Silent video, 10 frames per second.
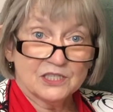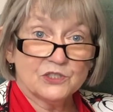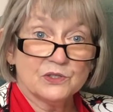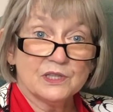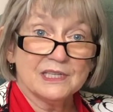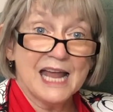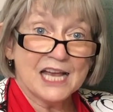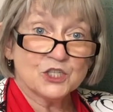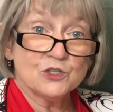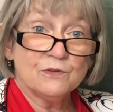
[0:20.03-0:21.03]
to the
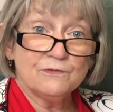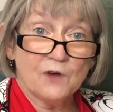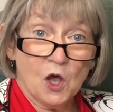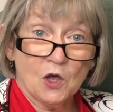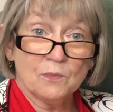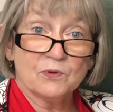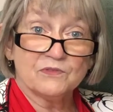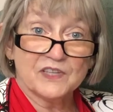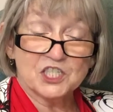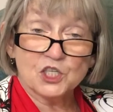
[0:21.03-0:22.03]
National Fall
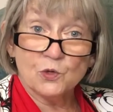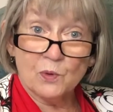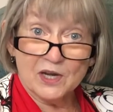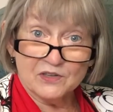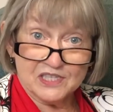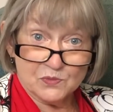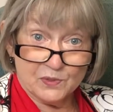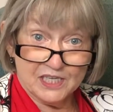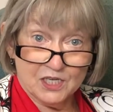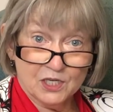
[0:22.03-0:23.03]
Prevention Awareness
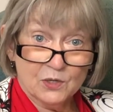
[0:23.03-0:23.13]
Week,